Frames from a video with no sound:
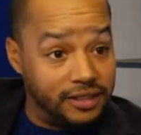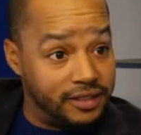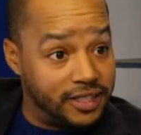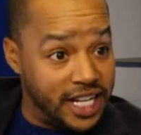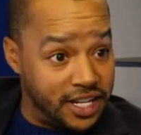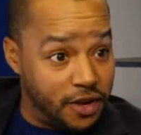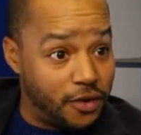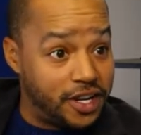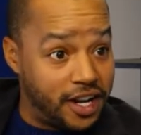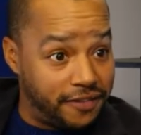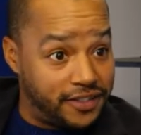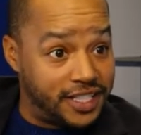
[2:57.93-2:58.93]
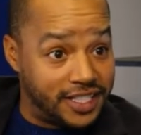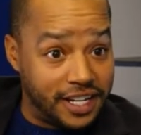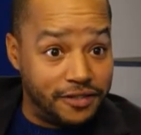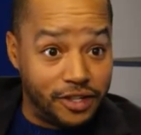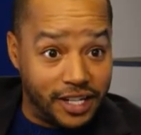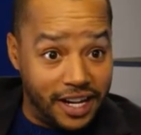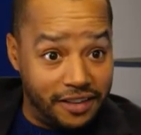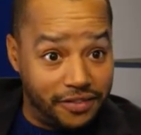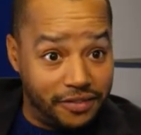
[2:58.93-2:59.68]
they know enough to save your life,